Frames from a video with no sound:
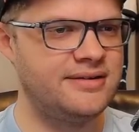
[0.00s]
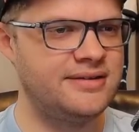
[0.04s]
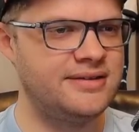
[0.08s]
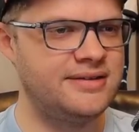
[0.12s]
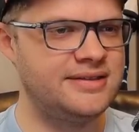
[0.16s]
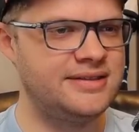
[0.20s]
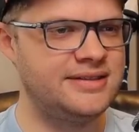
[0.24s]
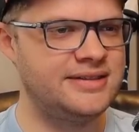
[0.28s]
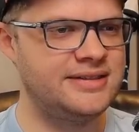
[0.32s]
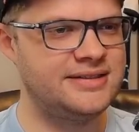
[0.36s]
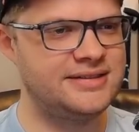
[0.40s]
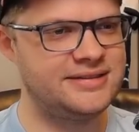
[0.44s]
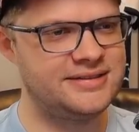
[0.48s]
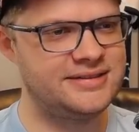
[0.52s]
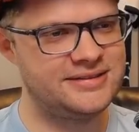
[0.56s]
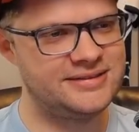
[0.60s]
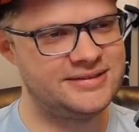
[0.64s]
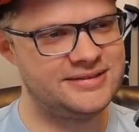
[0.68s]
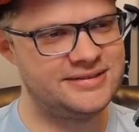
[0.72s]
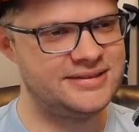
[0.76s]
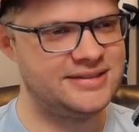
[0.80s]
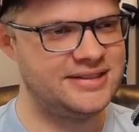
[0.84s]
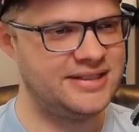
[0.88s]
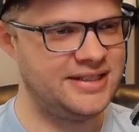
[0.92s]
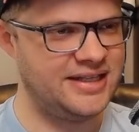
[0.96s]
I
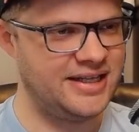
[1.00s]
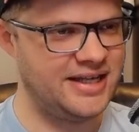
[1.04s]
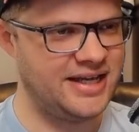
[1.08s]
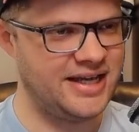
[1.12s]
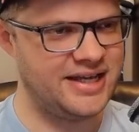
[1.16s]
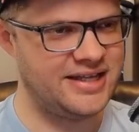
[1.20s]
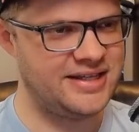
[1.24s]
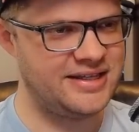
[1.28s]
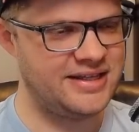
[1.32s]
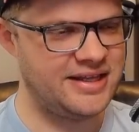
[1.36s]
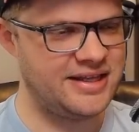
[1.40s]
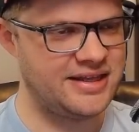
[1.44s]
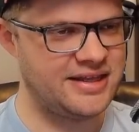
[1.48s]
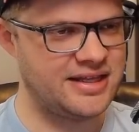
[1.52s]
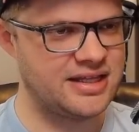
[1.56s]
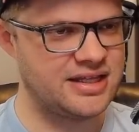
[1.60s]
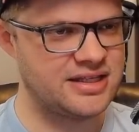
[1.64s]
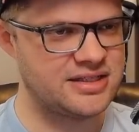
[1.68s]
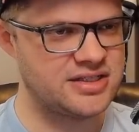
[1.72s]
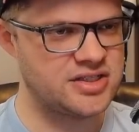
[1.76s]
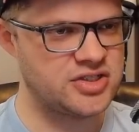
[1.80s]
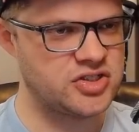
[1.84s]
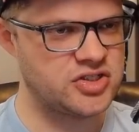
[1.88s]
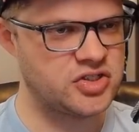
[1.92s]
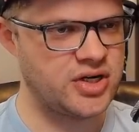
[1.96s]
think
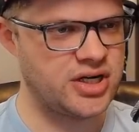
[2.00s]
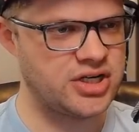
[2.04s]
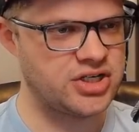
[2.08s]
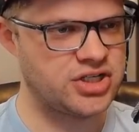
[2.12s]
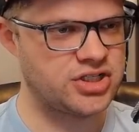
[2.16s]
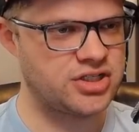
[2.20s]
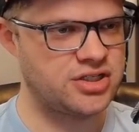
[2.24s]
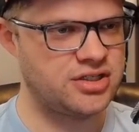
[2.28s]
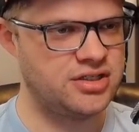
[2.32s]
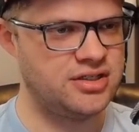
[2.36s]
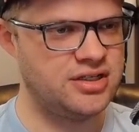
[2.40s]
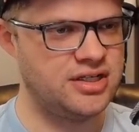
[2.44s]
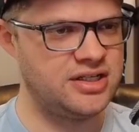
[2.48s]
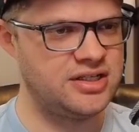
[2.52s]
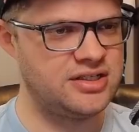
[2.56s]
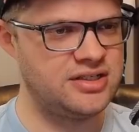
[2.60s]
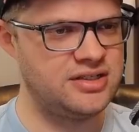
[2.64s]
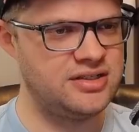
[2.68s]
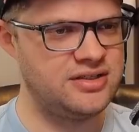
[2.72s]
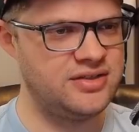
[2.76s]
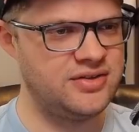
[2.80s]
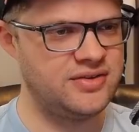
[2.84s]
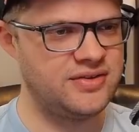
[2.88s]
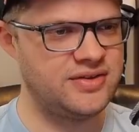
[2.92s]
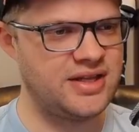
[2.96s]
that's a stretch.
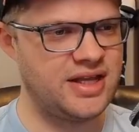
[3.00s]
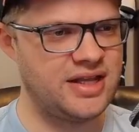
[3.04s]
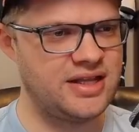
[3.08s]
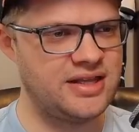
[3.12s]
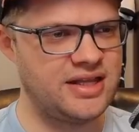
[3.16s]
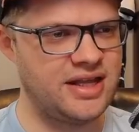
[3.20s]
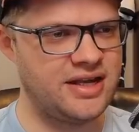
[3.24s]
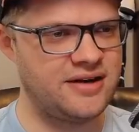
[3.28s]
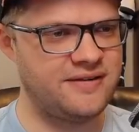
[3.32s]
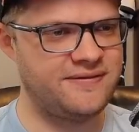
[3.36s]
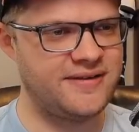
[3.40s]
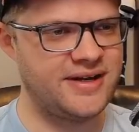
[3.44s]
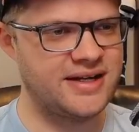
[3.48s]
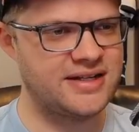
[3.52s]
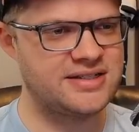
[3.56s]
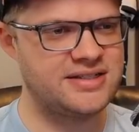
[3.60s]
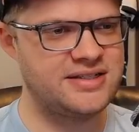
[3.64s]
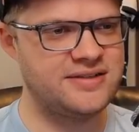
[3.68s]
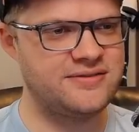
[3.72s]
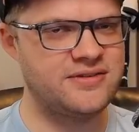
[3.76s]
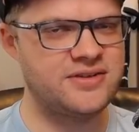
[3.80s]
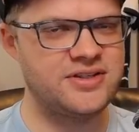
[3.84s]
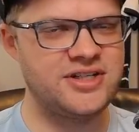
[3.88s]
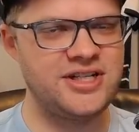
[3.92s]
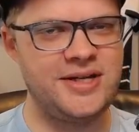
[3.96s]
That affects
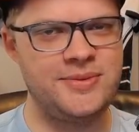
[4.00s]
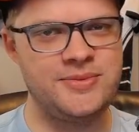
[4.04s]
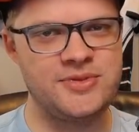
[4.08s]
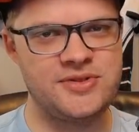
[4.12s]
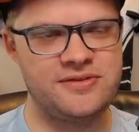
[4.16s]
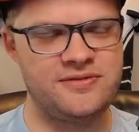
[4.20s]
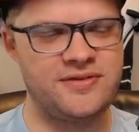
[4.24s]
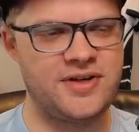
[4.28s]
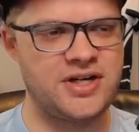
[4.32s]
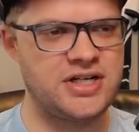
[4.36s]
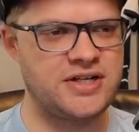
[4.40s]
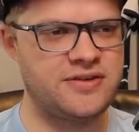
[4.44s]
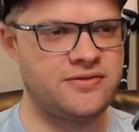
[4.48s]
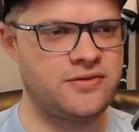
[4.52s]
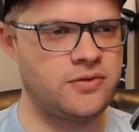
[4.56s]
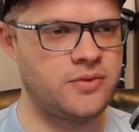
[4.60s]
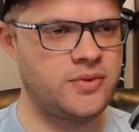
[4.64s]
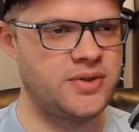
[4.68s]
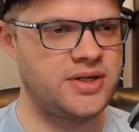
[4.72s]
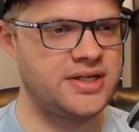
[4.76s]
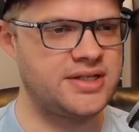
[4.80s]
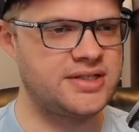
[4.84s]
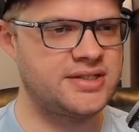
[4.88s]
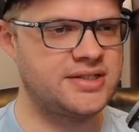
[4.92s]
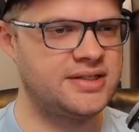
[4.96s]
different teams in very different
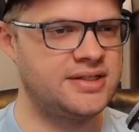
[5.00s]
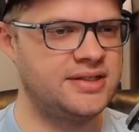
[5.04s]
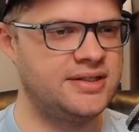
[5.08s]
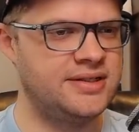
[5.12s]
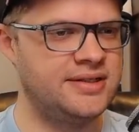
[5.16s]
ways.